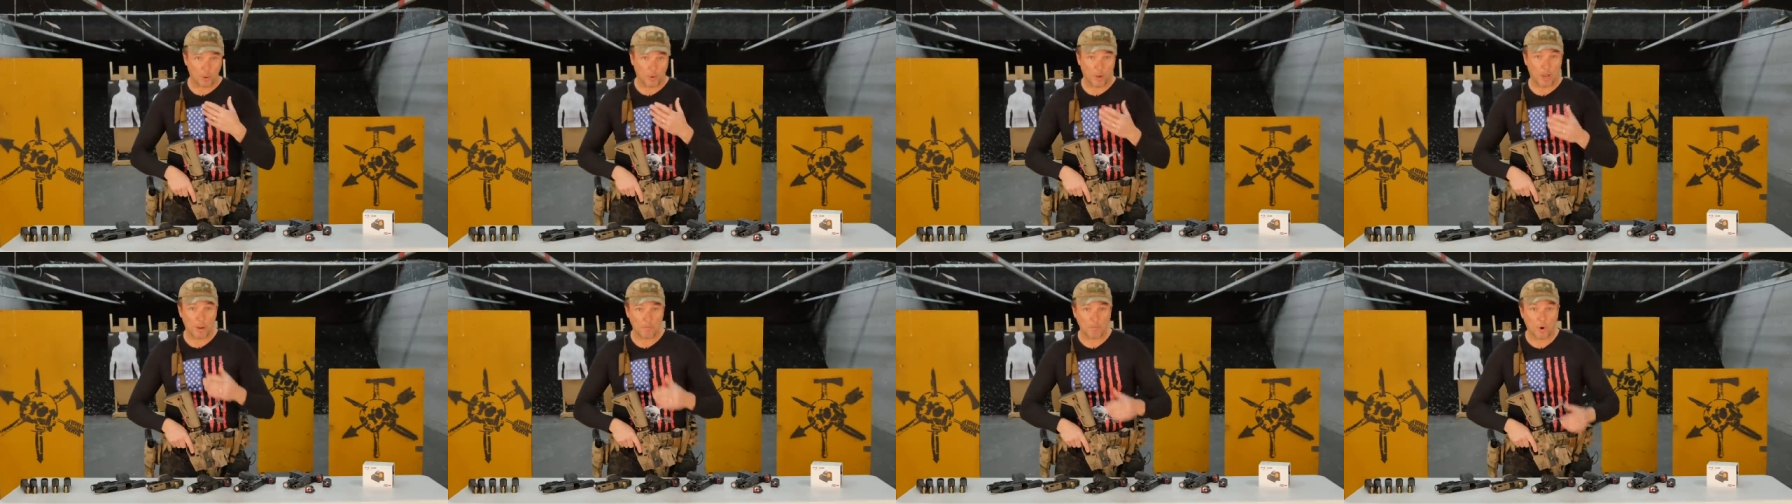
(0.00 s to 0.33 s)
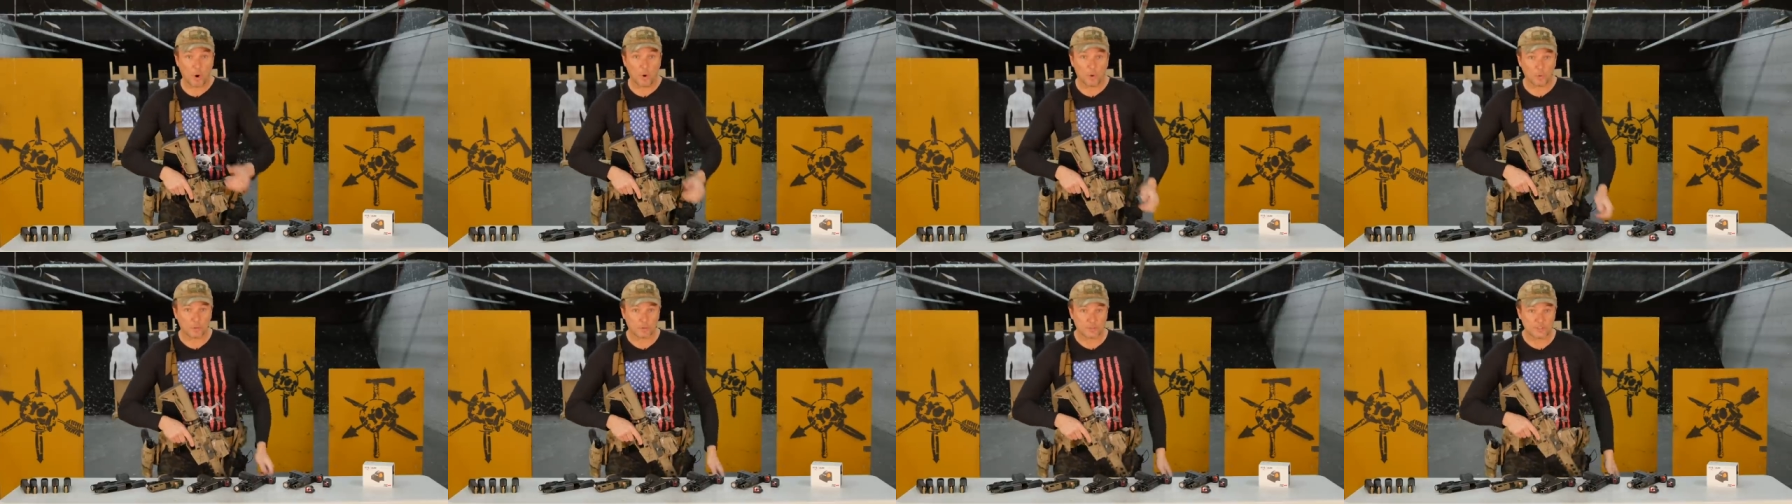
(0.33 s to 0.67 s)
I'm
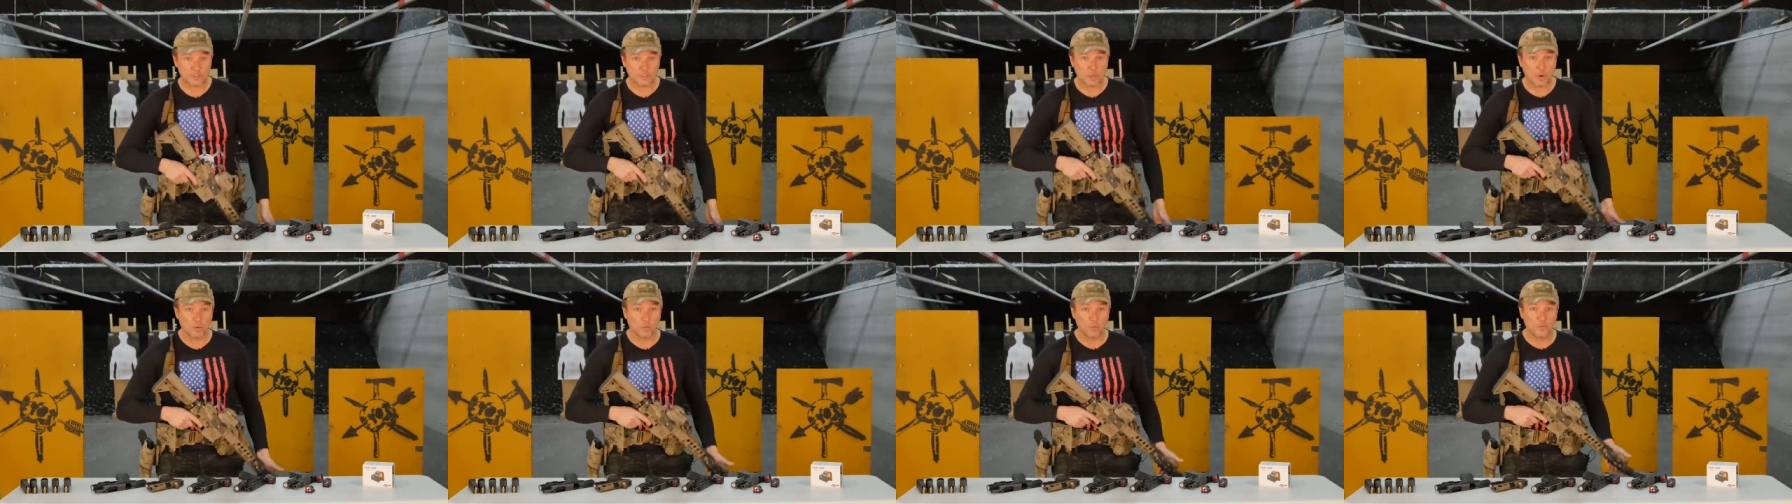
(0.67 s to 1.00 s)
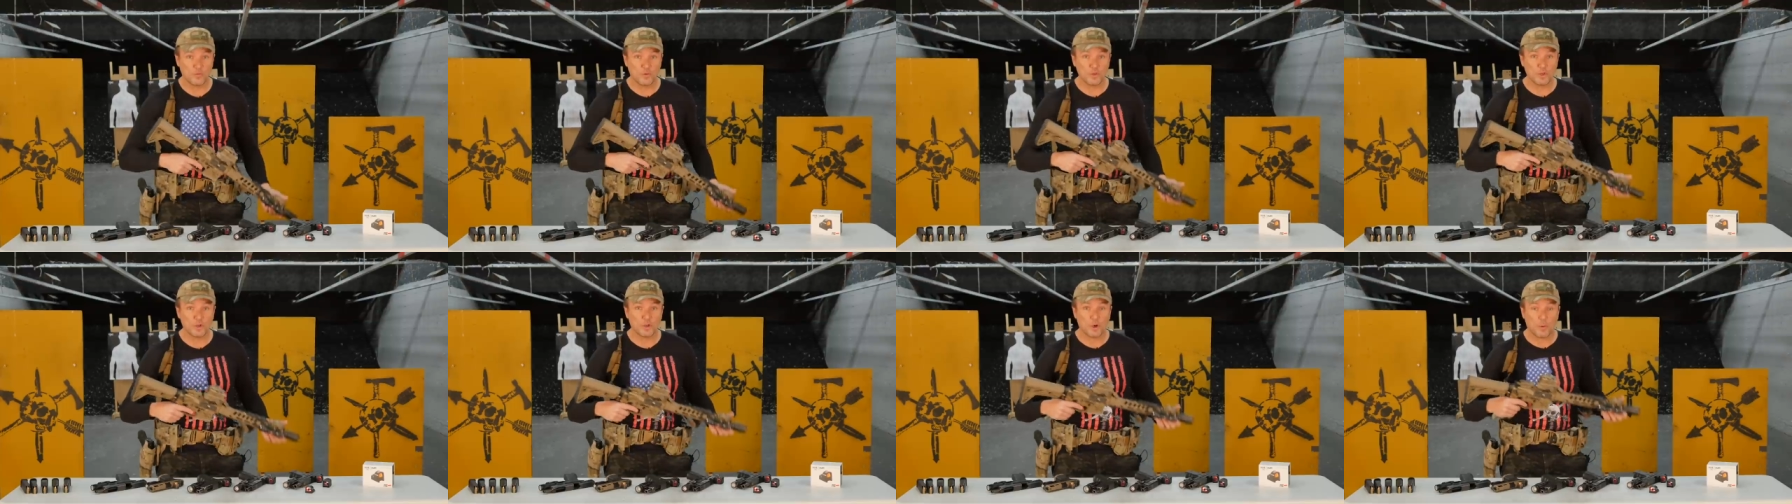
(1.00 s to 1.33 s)
old, so
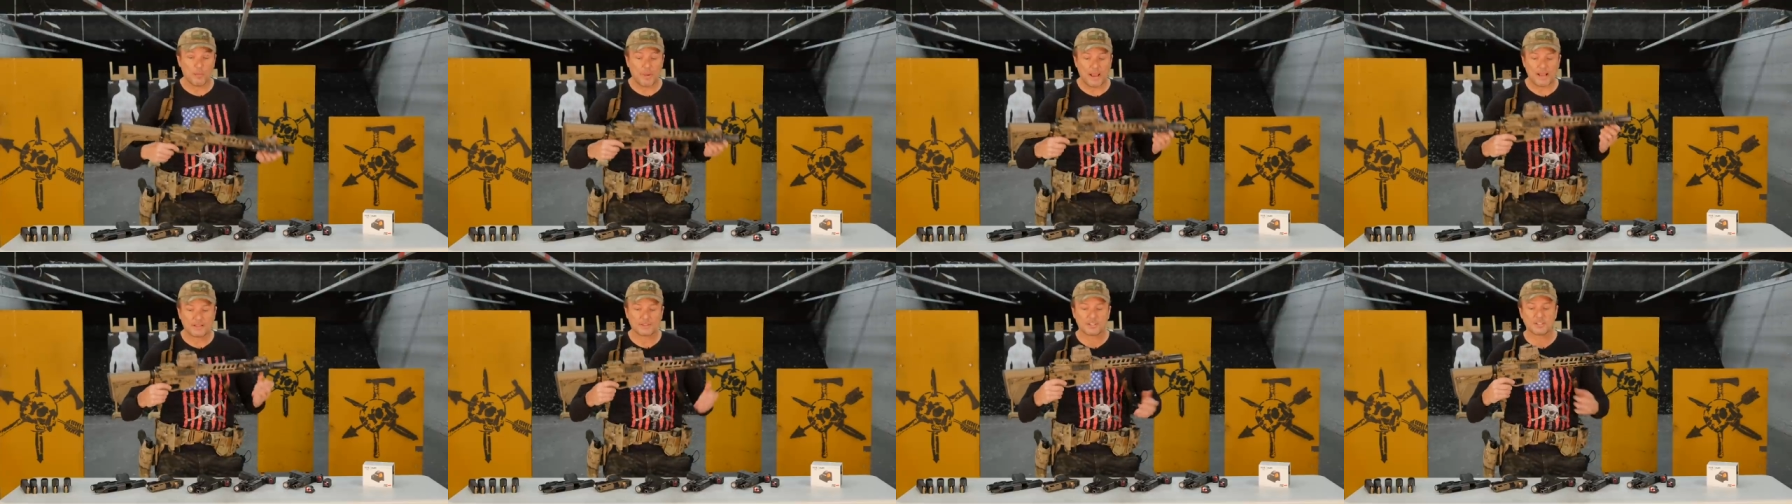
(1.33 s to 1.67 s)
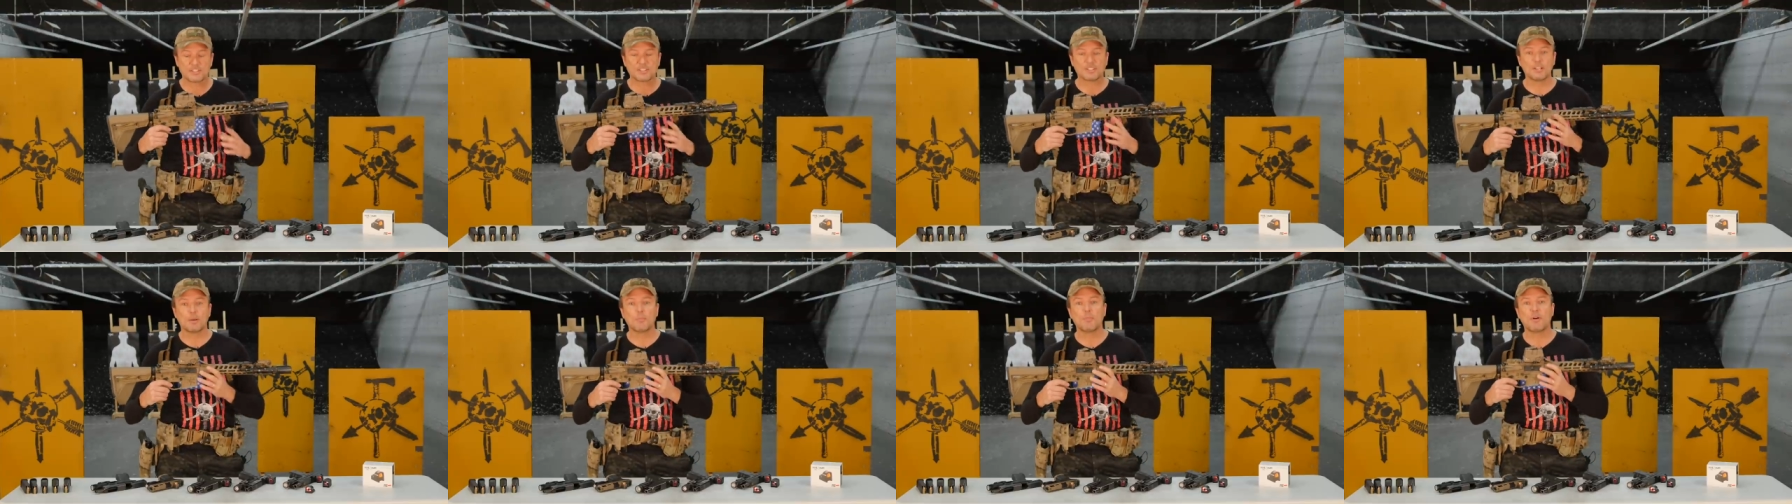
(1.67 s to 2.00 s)
you go back to
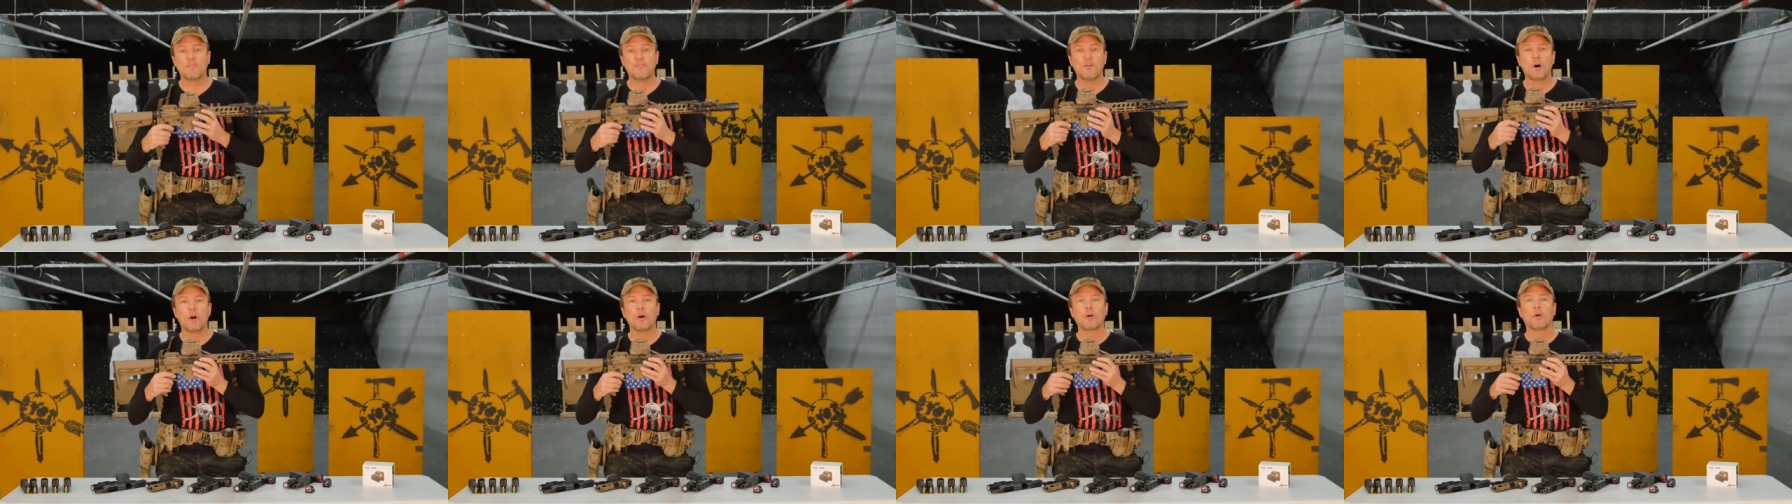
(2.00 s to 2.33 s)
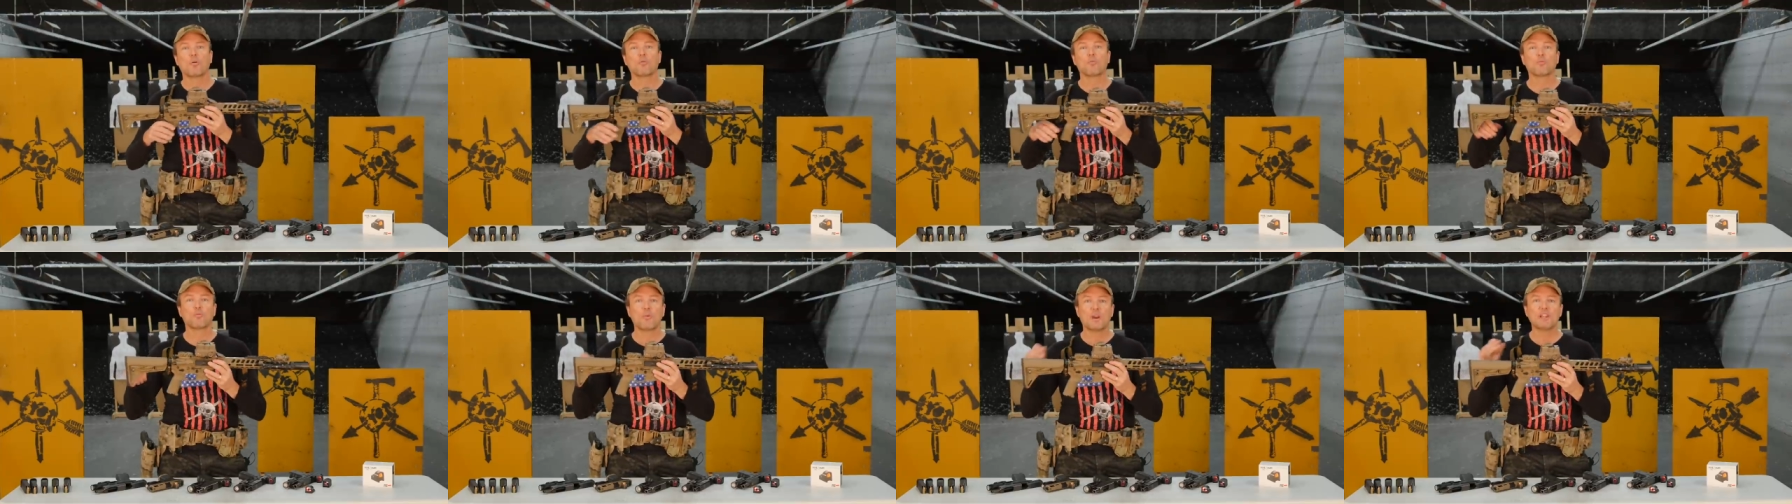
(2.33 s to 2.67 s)
some of our
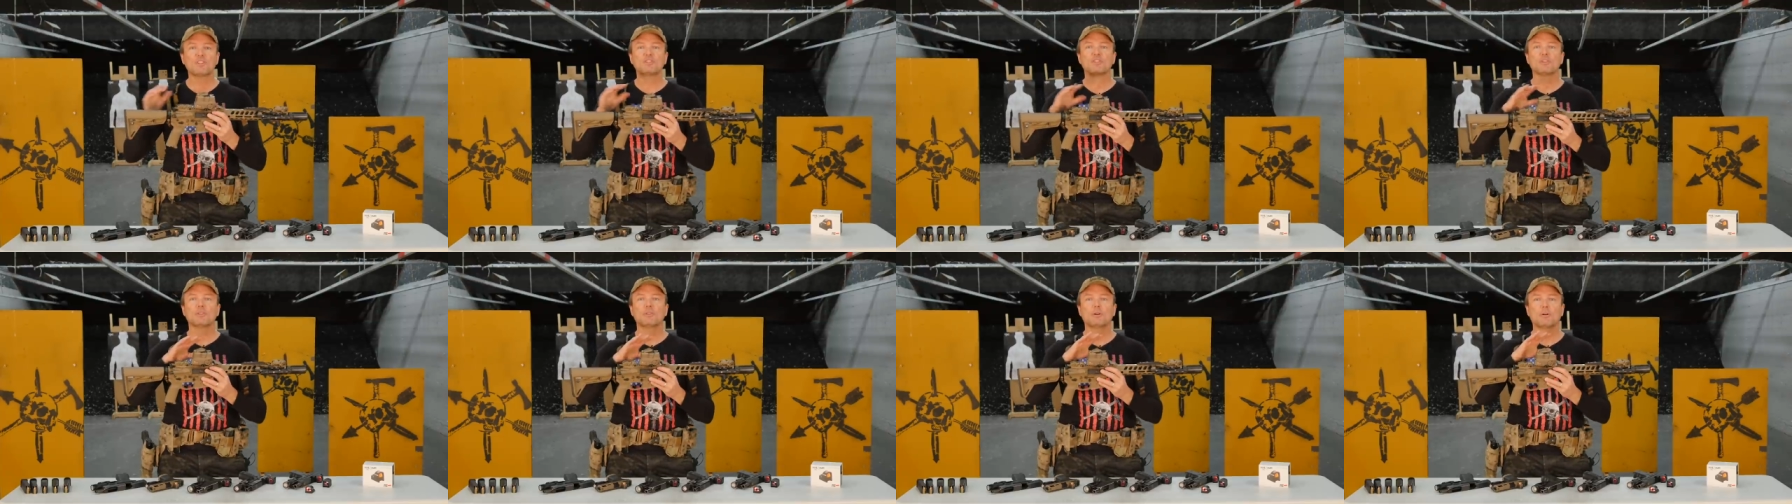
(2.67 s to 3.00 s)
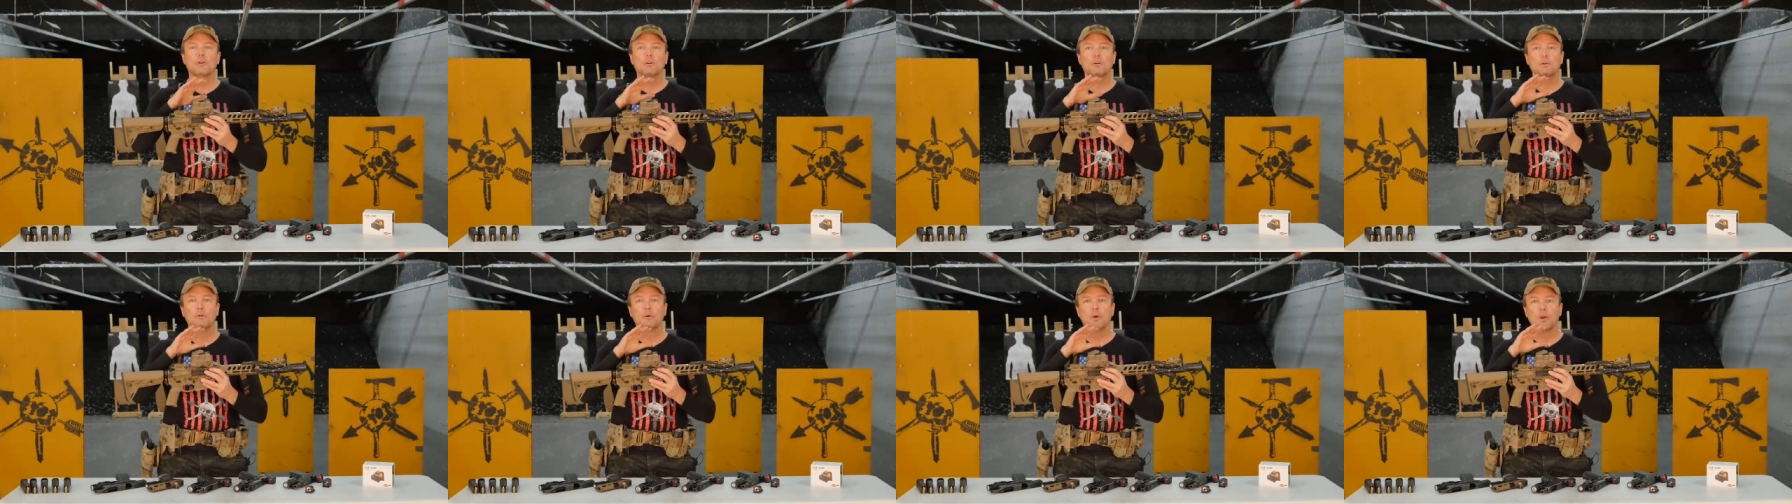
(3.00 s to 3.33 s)

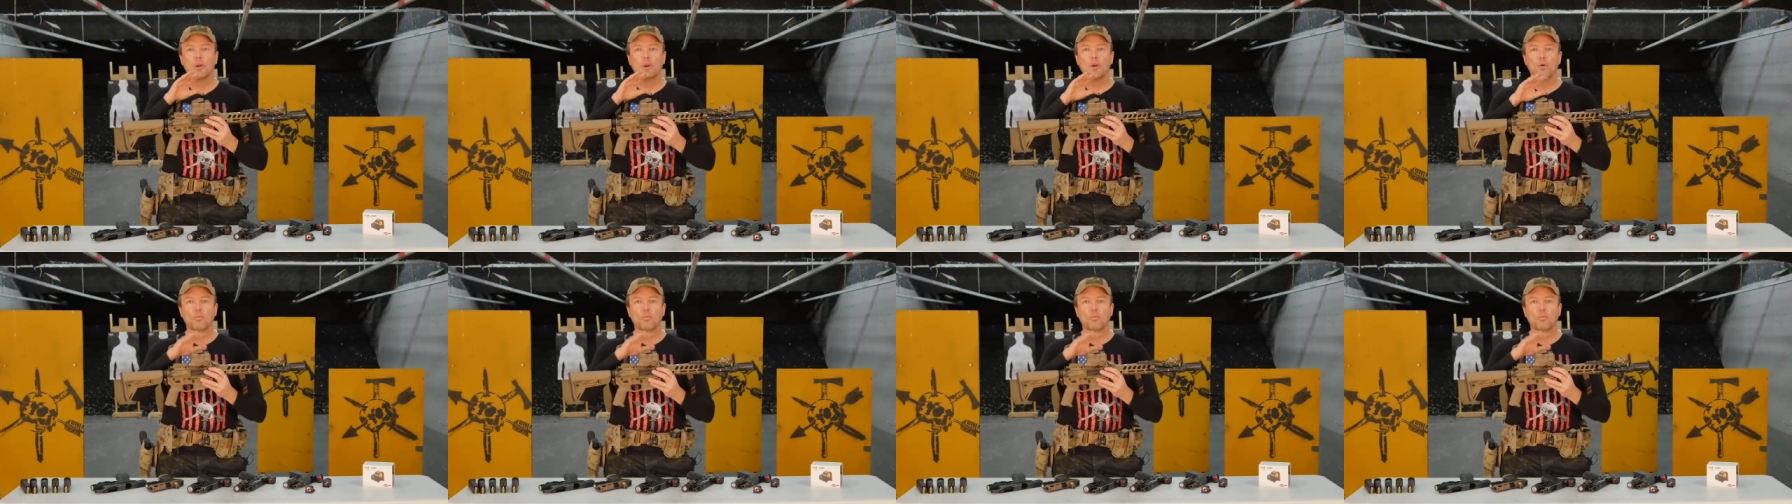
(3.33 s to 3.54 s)
original